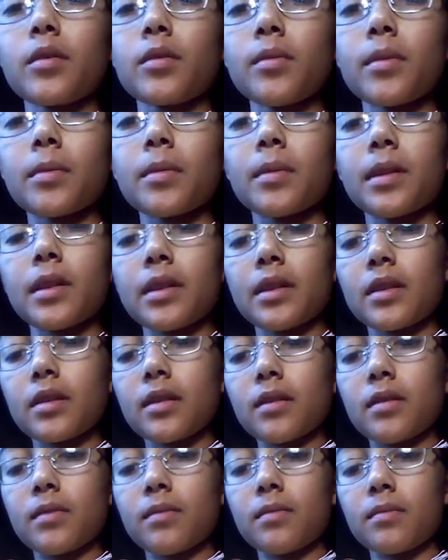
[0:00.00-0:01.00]

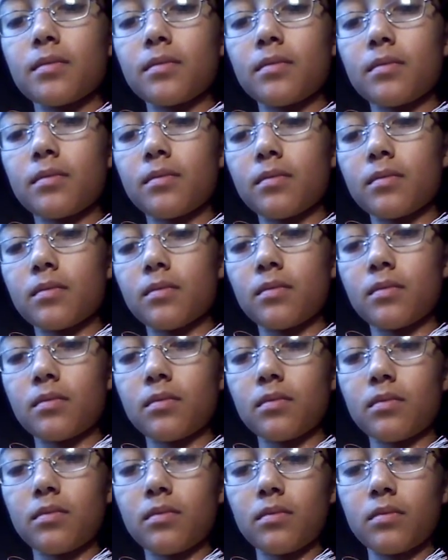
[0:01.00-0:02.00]

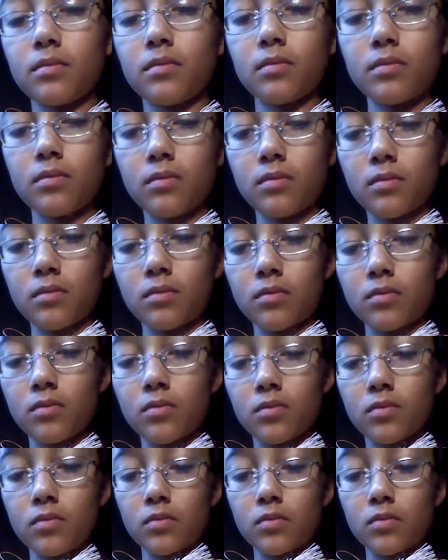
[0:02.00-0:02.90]
Nobody speaks.